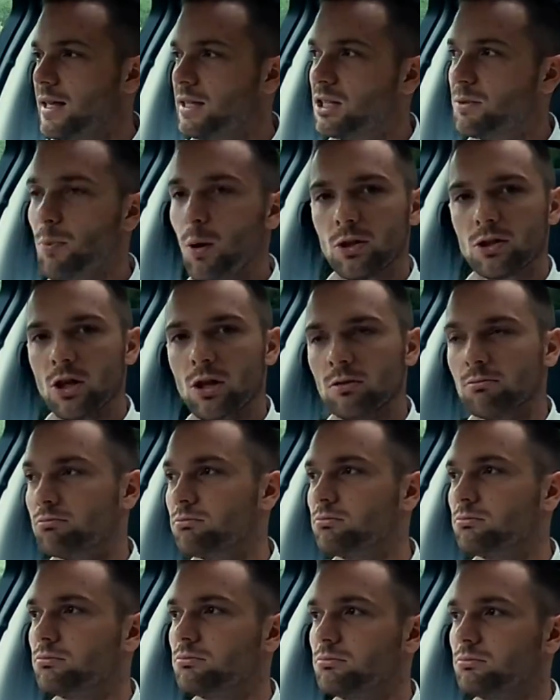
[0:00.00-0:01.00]
it's spot on.
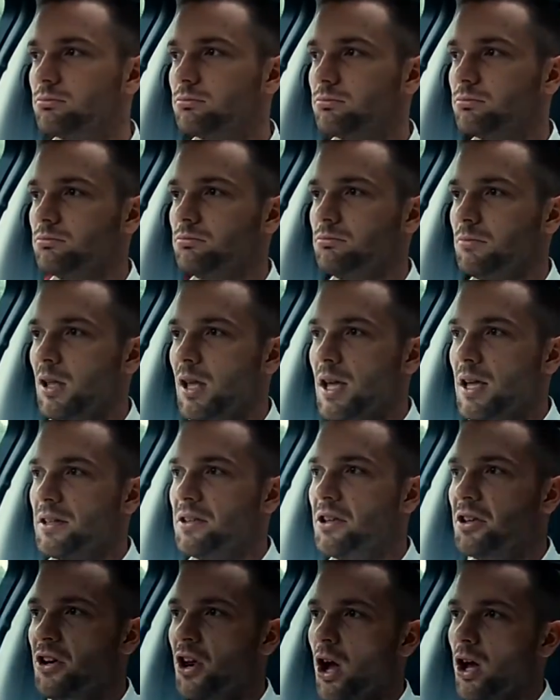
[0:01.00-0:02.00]

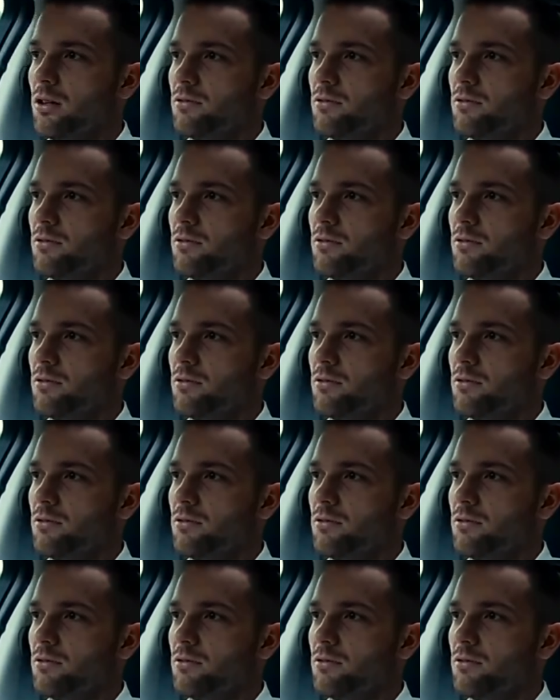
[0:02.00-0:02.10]
You're